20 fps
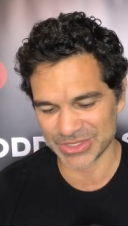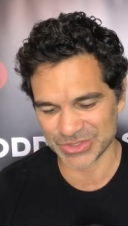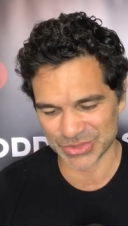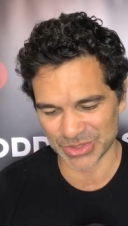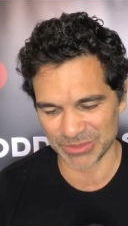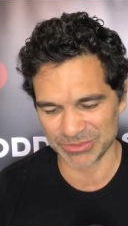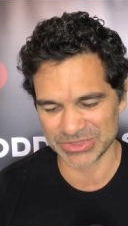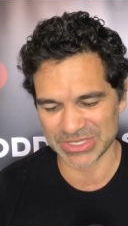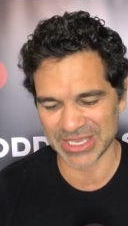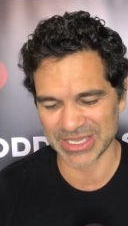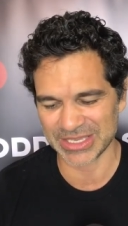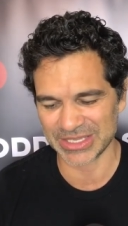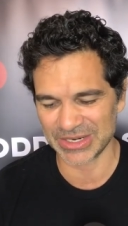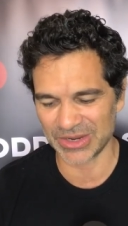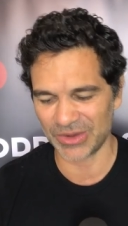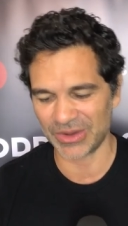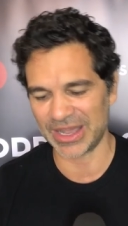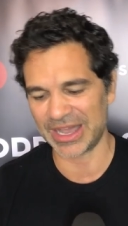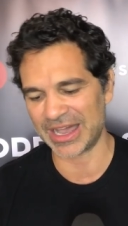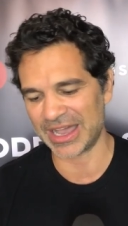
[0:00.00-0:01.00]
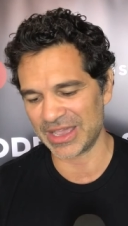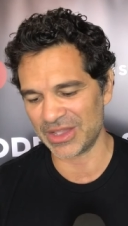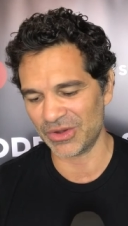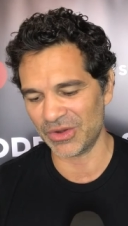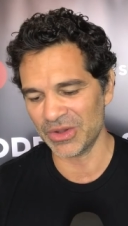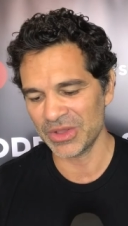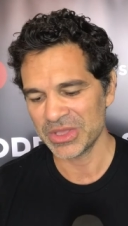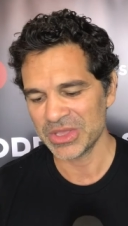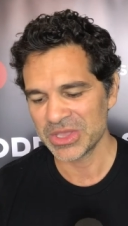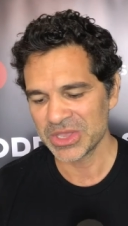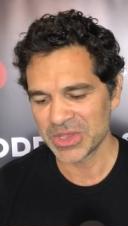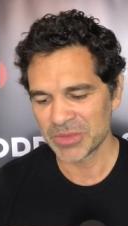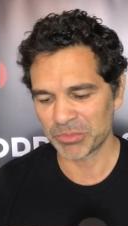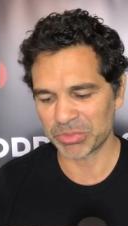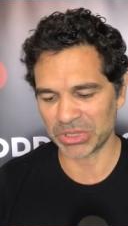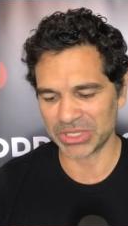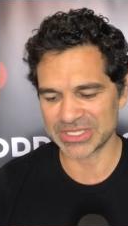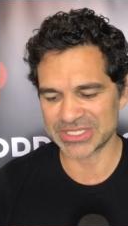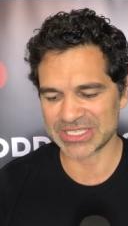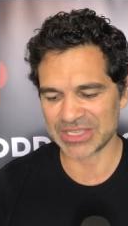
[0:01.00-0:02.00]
So I'm taking Ohio plus